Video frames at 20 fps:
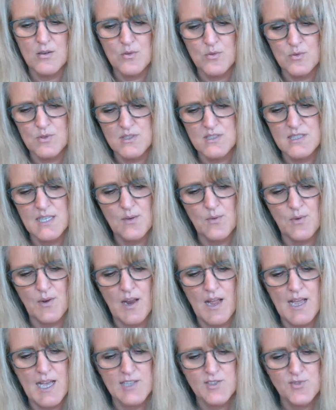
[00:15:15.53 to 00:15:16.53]
will say when
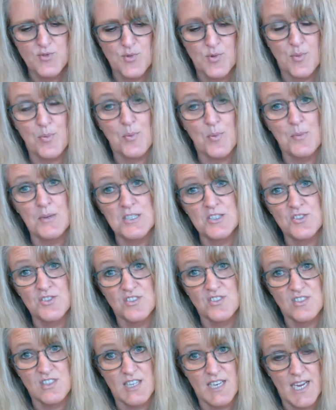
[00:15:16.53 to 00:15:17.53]
I ask for
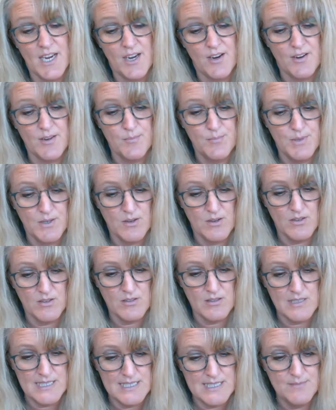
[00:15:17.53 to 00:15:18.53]
permission, said Harry
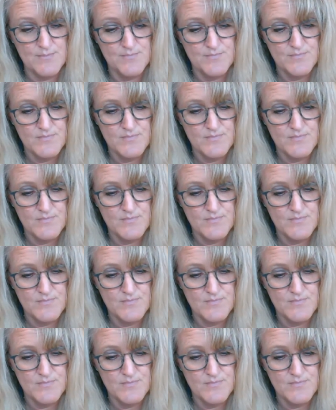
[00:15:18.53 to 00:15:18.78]
bitterly.